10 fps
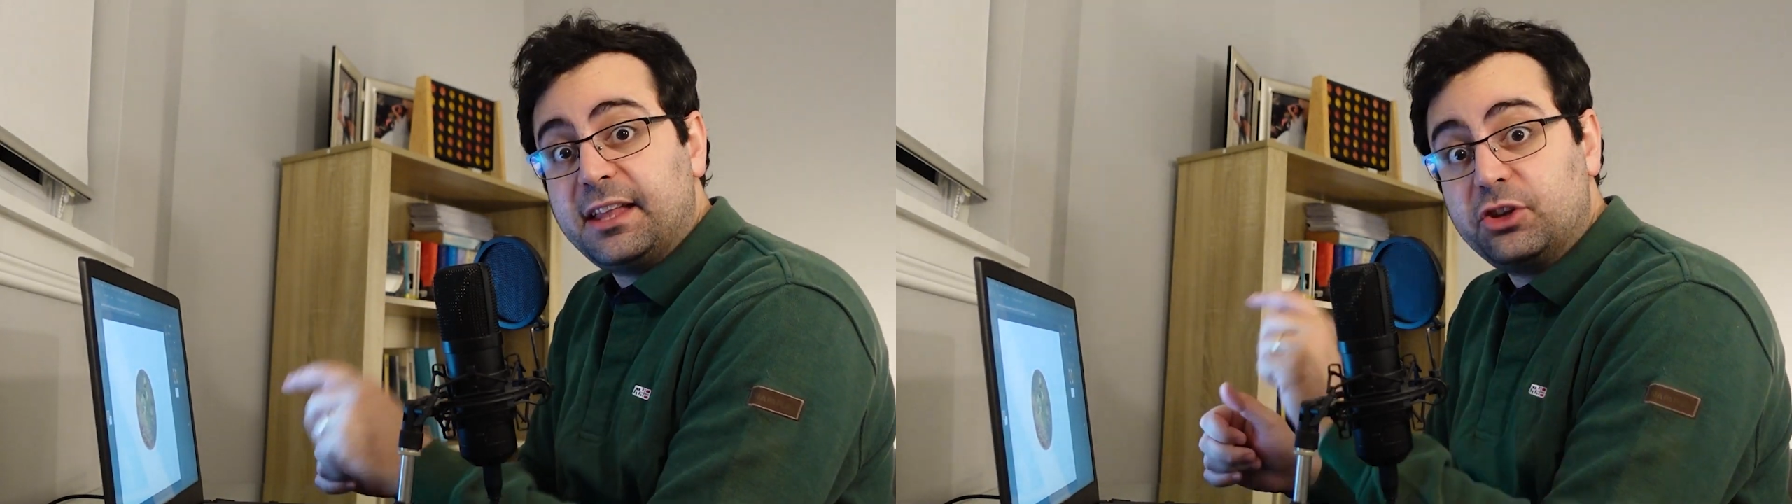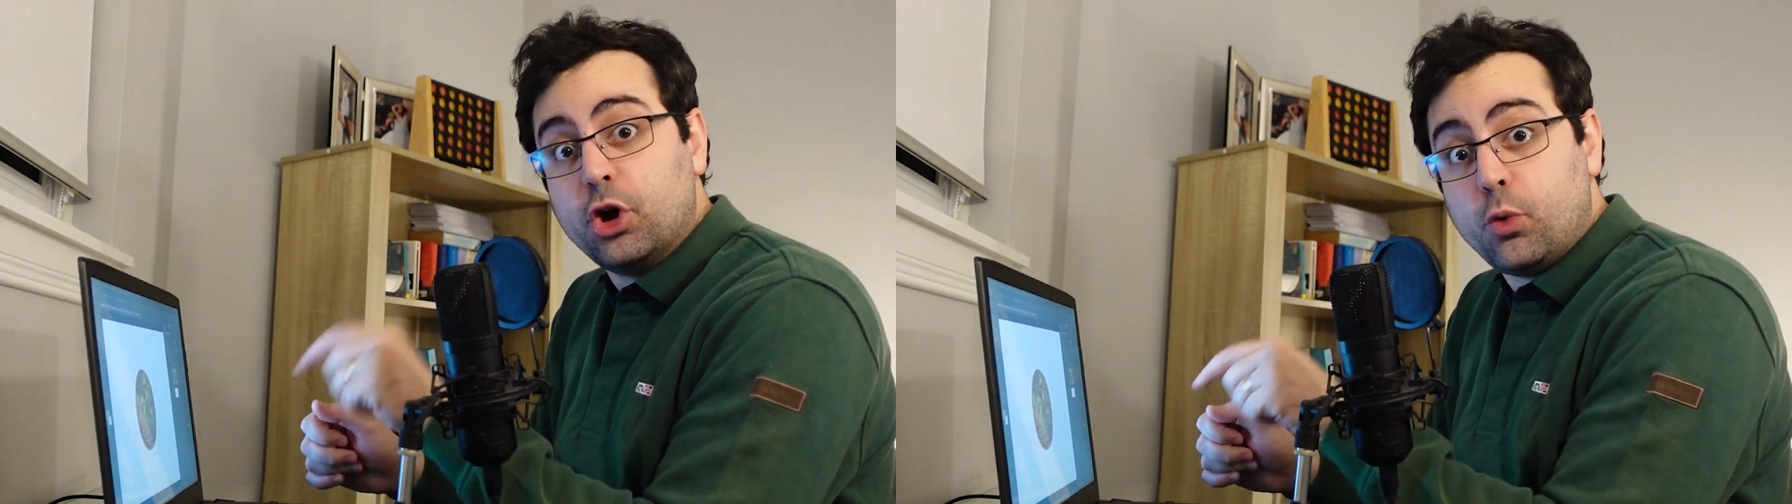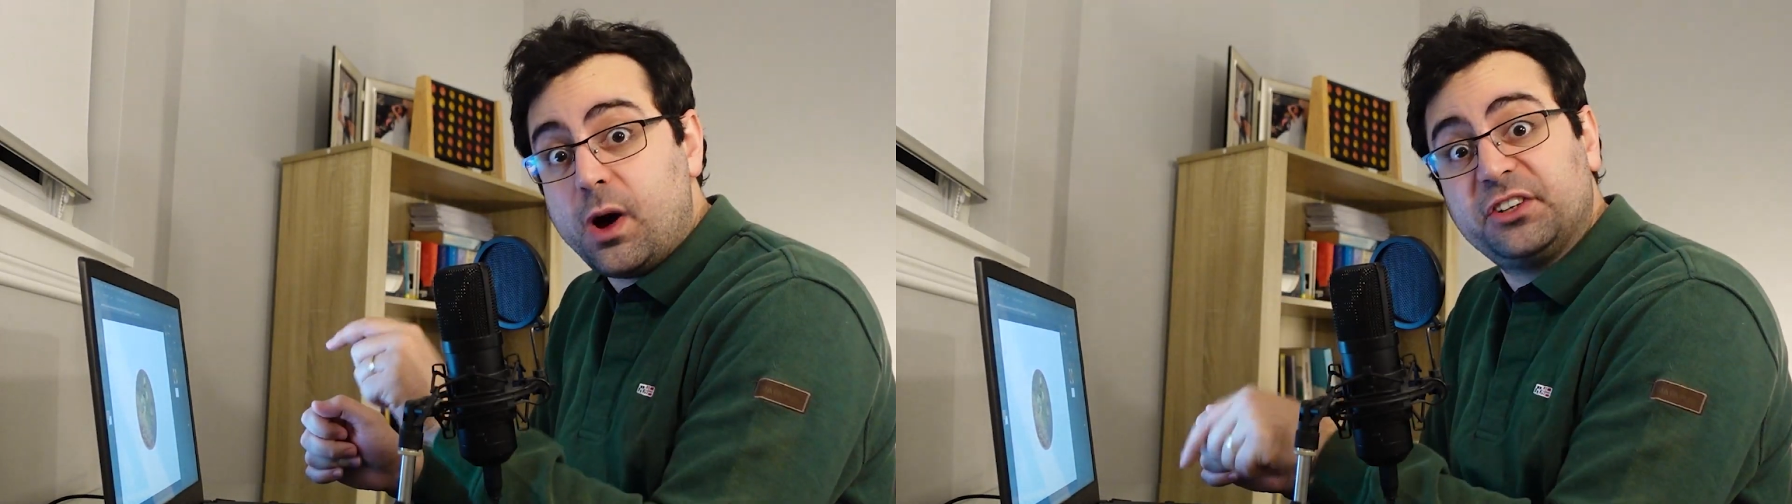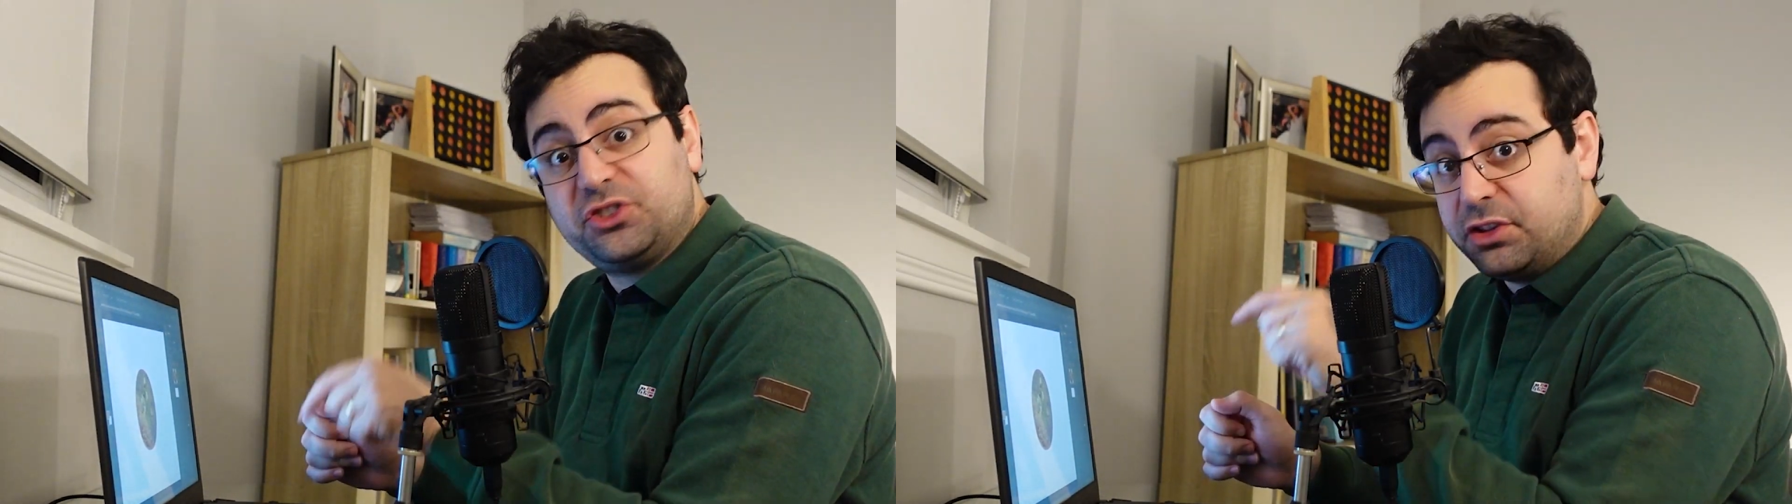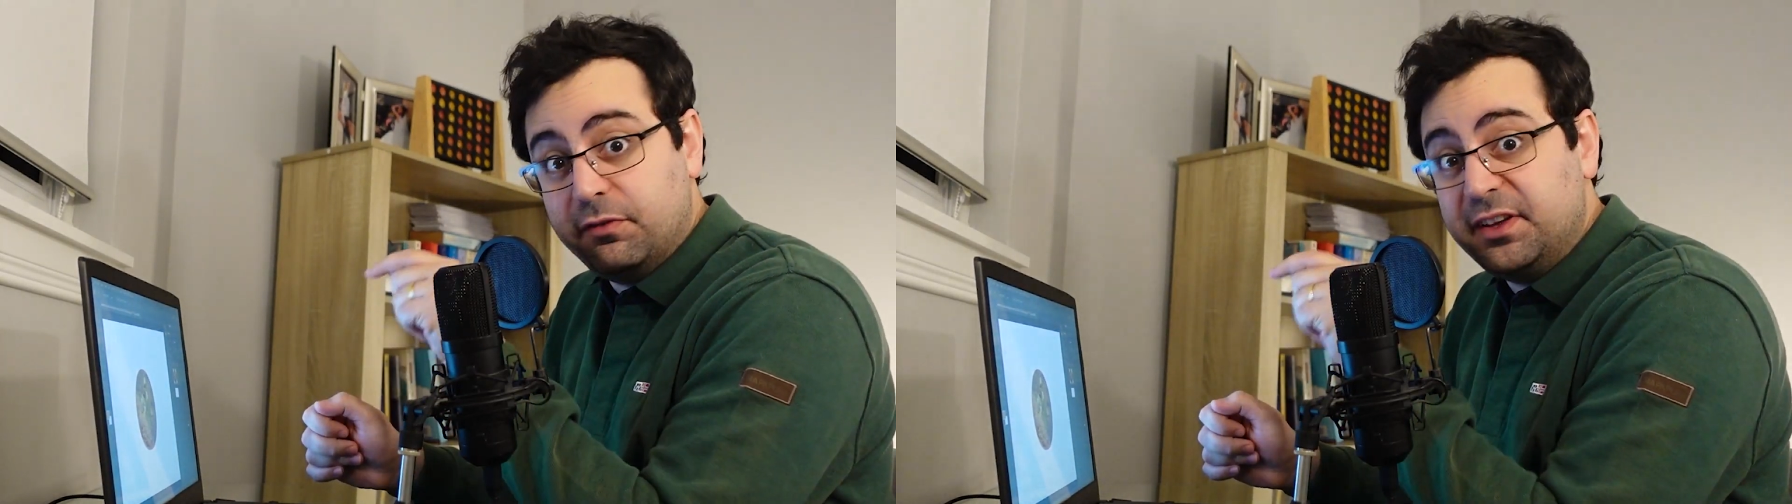and go
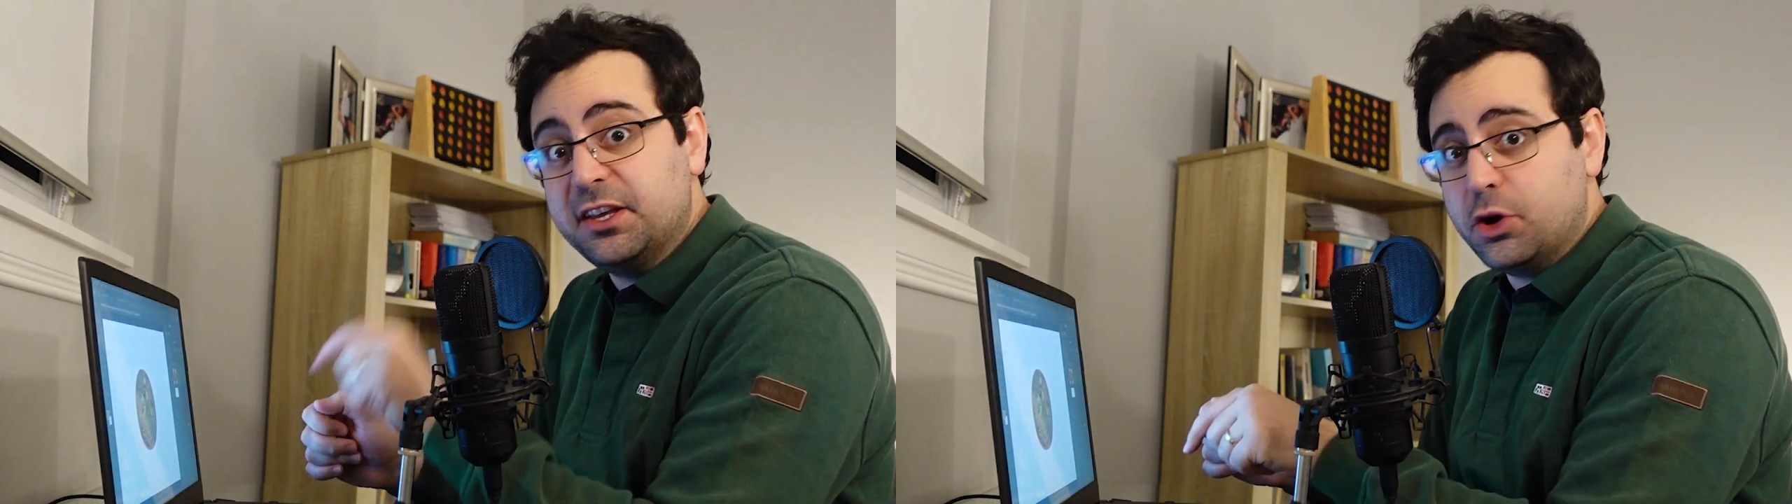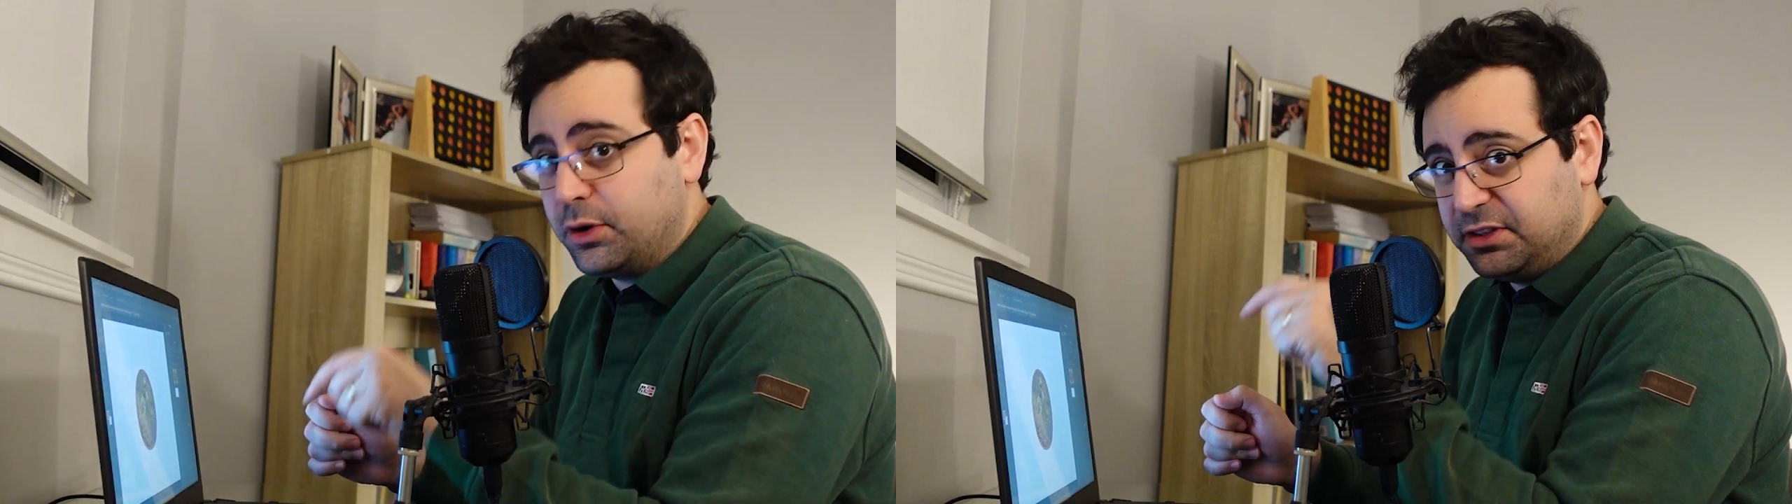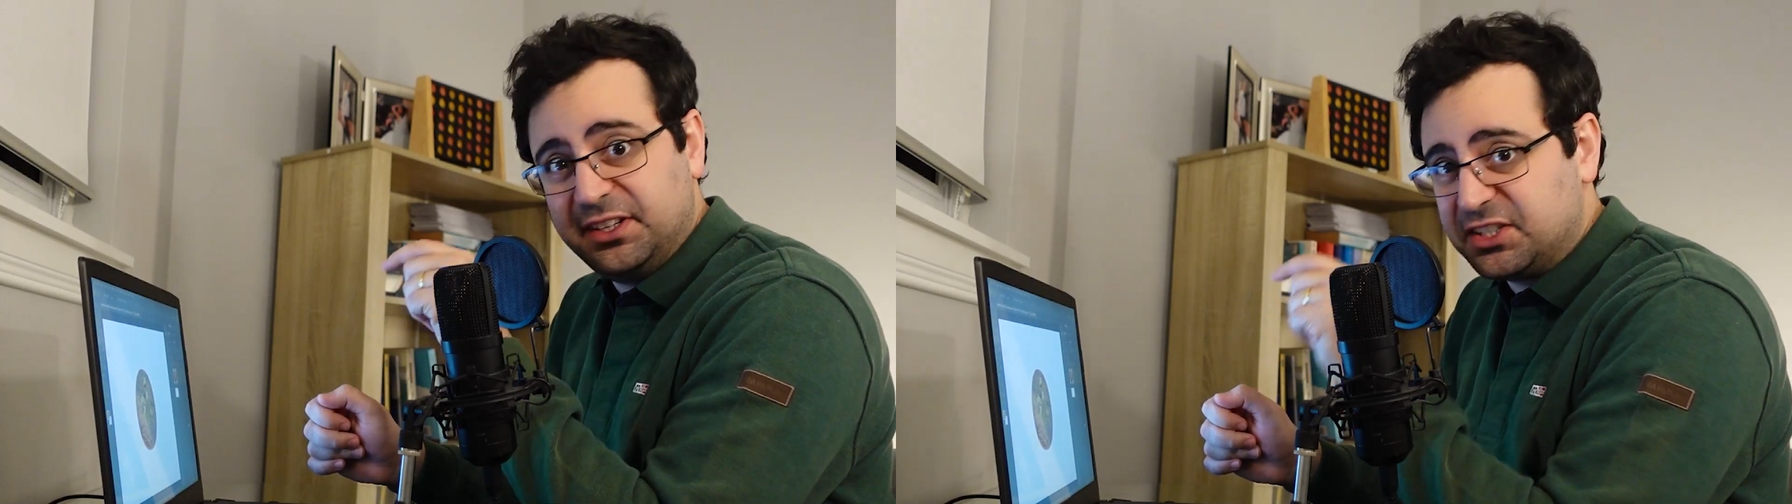watch the video in the